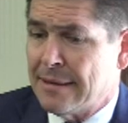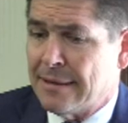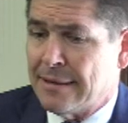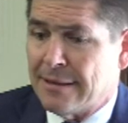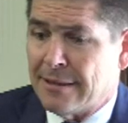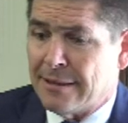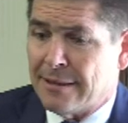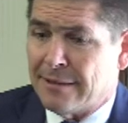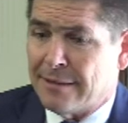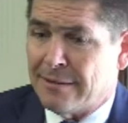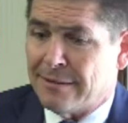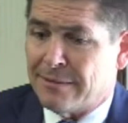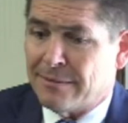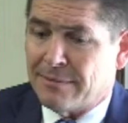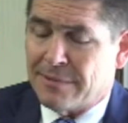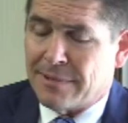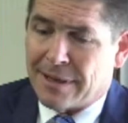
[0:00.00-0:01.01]

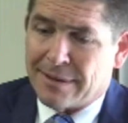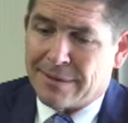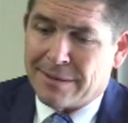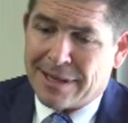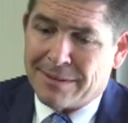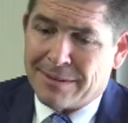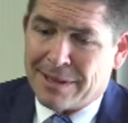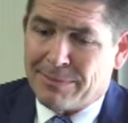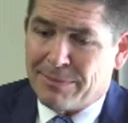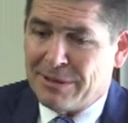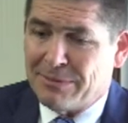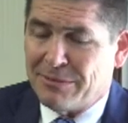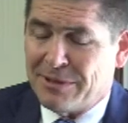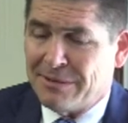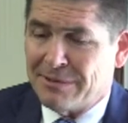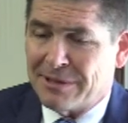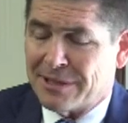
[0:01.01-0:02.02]
uh, I, I, mean,
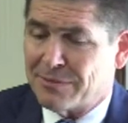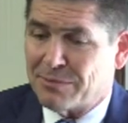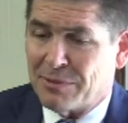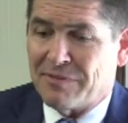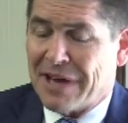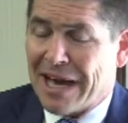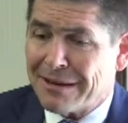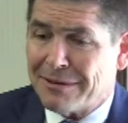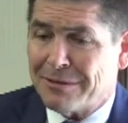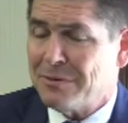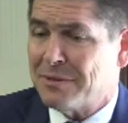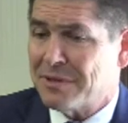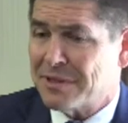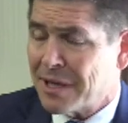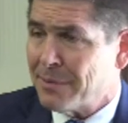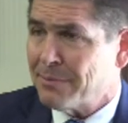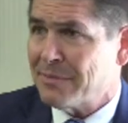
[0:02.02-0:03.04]
we because we've got to do
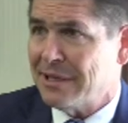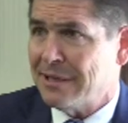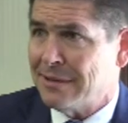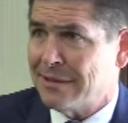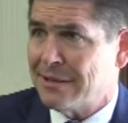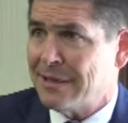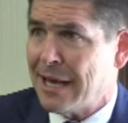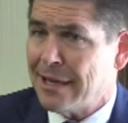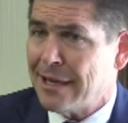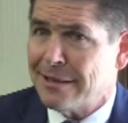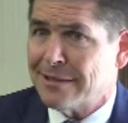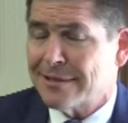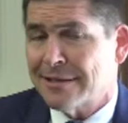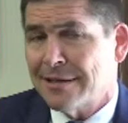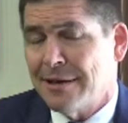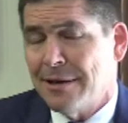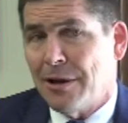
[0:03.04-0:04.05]
something to take
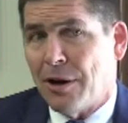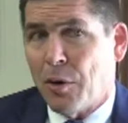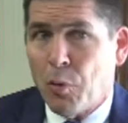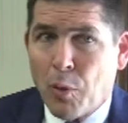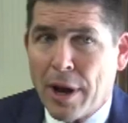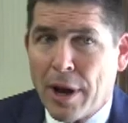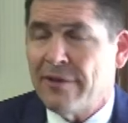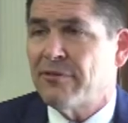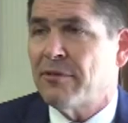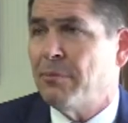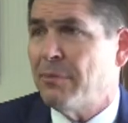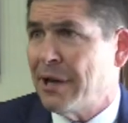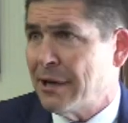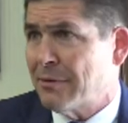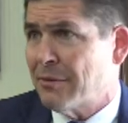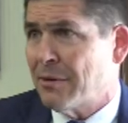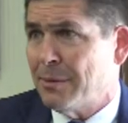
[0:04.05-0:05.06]
us away from
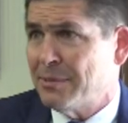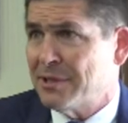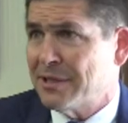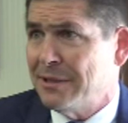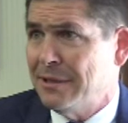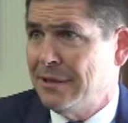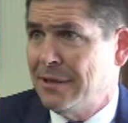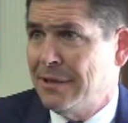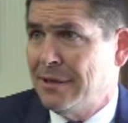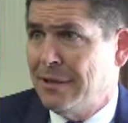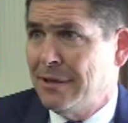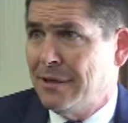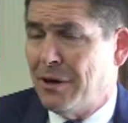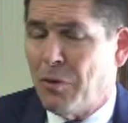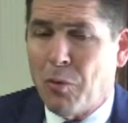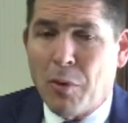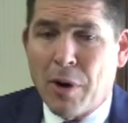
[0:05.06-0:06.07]
bankruptcy,
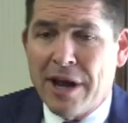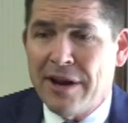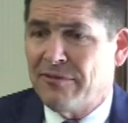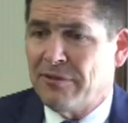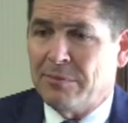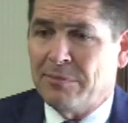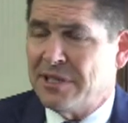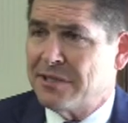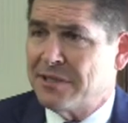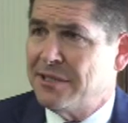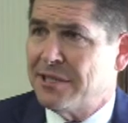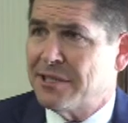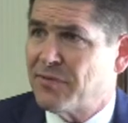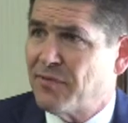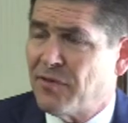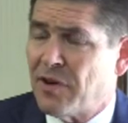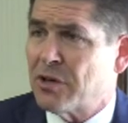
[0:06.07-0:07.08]
away from this
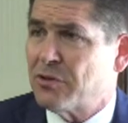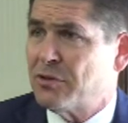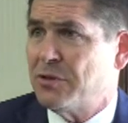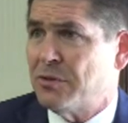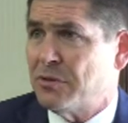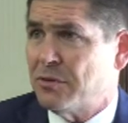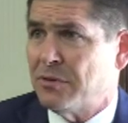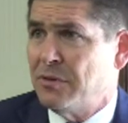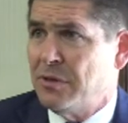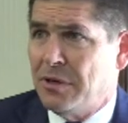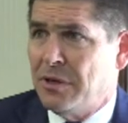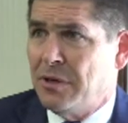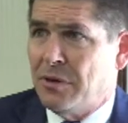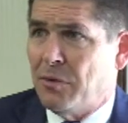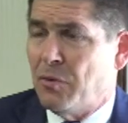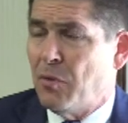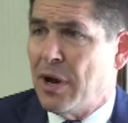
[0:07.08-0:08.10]
dysfunctional
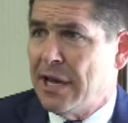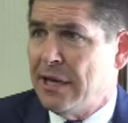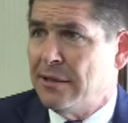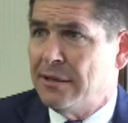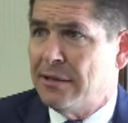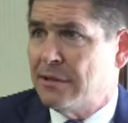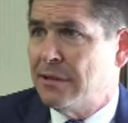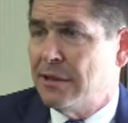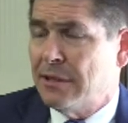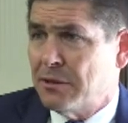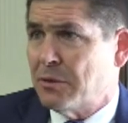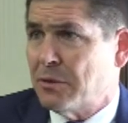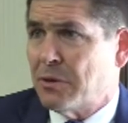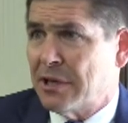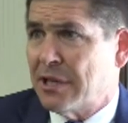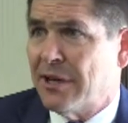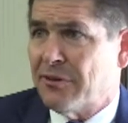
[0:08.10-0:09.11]
way that
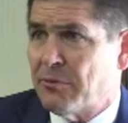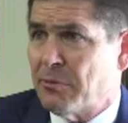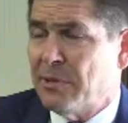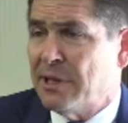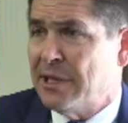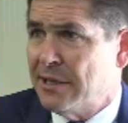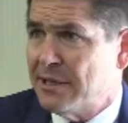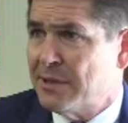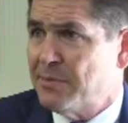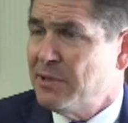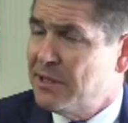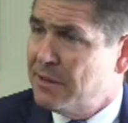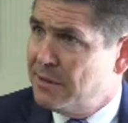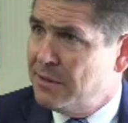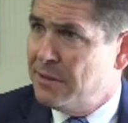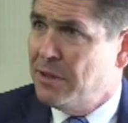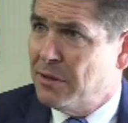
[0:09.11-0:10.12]
Illinois government has
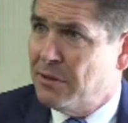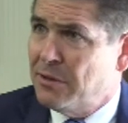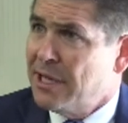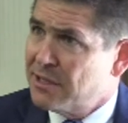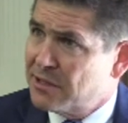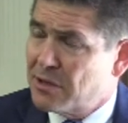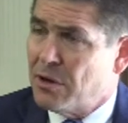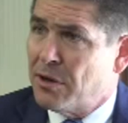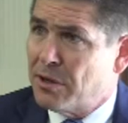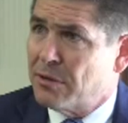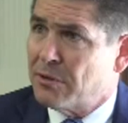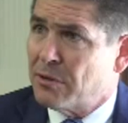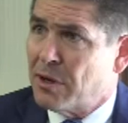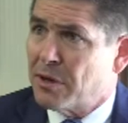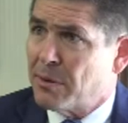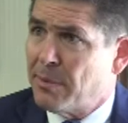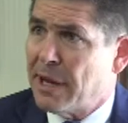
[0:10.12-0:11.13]
been, you know, has gone
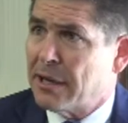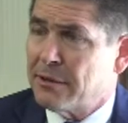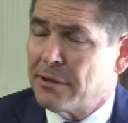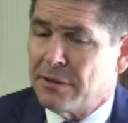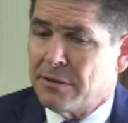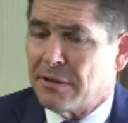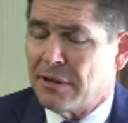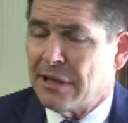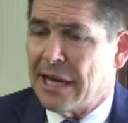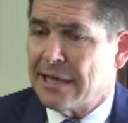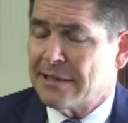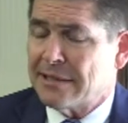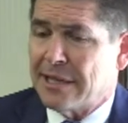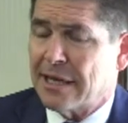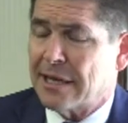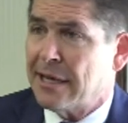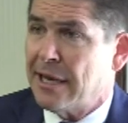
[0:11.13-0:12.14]
gone about here in the
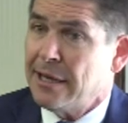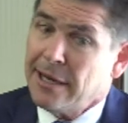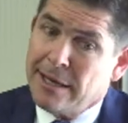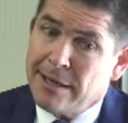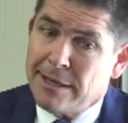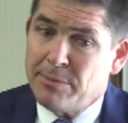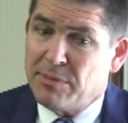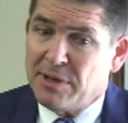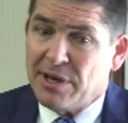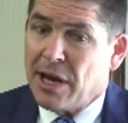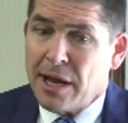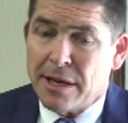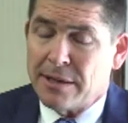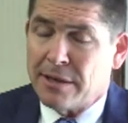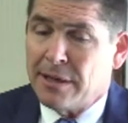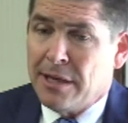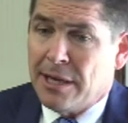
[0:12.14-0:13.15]
last decade and, and
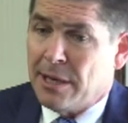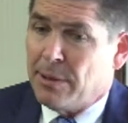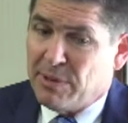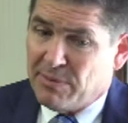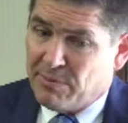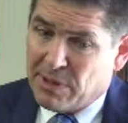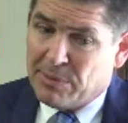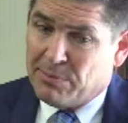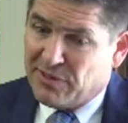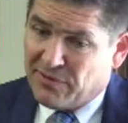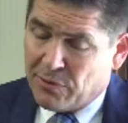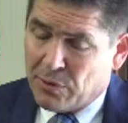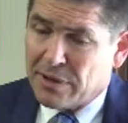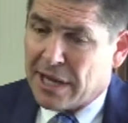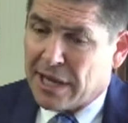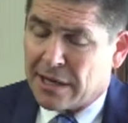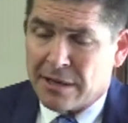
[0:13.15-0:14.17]
beyond, and, be, and
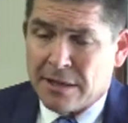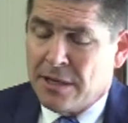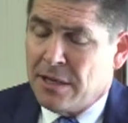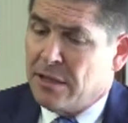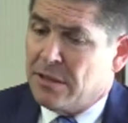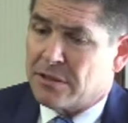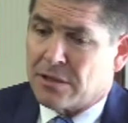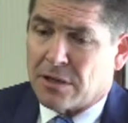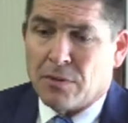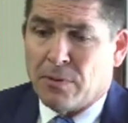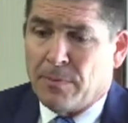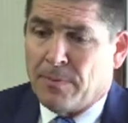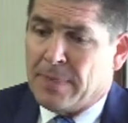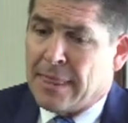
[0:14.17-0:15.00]
before that. So,